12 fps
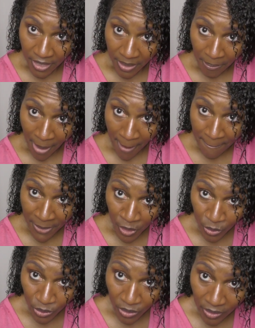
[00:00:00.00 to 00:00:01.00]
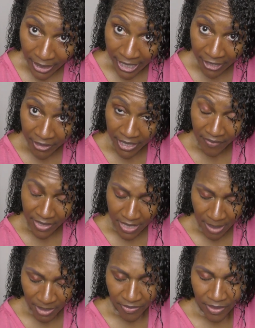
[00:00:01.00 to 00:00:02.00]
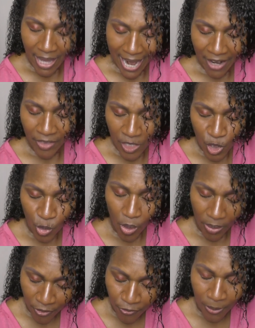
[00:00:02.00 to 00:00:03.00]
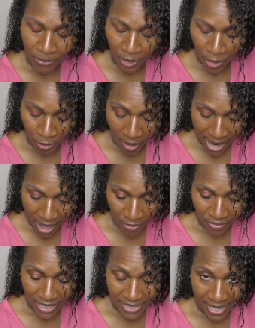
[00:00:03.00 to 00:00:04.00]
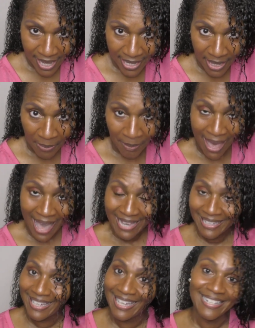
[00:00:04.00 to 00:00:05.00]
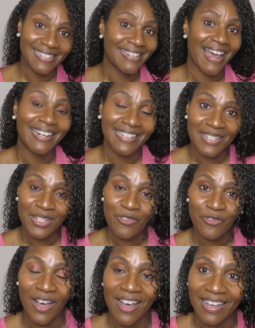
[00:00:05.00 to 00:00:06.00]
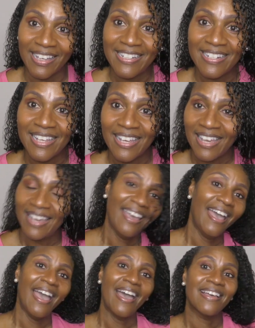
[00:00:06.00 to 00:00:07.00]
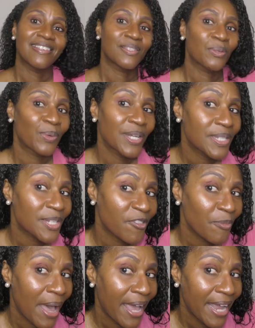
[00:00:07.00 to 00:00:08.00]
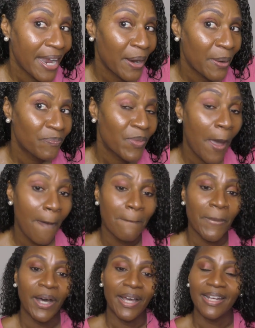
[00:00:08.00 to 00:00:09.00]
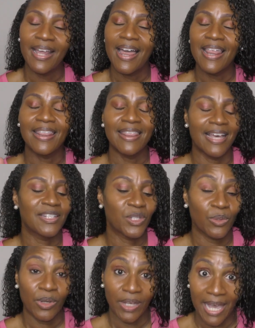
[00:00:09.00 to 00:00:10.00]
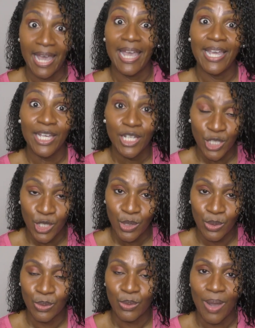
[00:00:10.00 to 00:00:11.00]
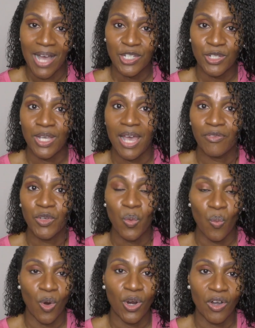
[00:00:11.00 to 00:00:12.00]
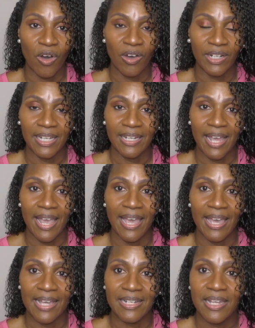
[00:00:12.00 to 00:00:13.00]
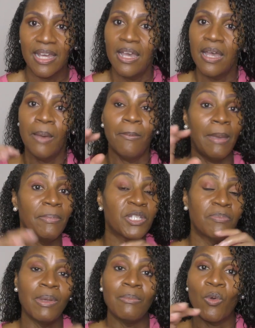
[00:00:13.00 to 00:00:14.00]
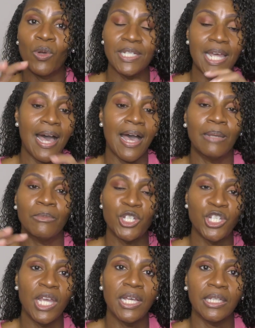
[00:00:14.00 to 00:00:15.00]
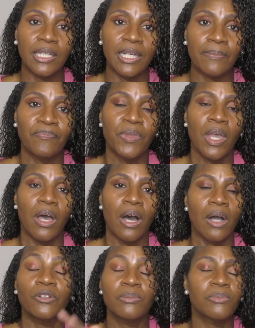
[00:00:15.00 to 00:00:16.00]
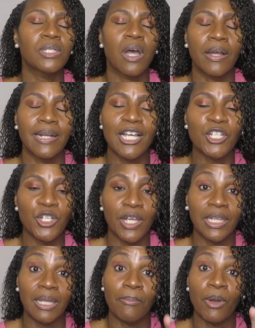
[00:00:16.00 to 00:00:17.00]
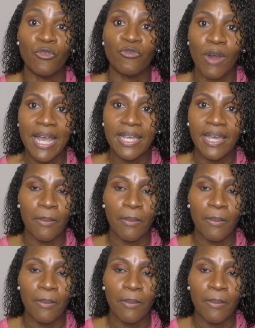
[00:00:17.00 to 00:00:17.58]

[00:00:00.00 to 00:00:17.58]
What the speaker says: my middle area that's coming, the hair that's growing from the crown that's hanging back, it's not as defined as the rest of my hair, but that's okay too. I just have to work on it and maybe spend more time shingling, not shingling, but raking,